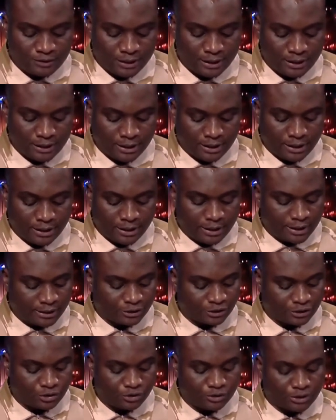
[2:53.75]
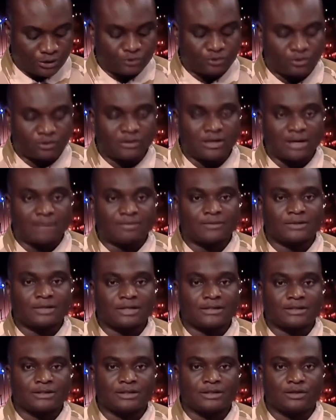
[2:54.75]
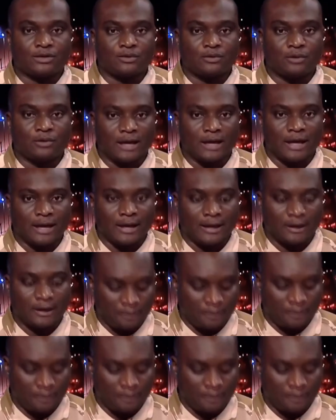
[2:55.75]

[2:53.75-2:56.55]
several weeks ago and is currently wanted.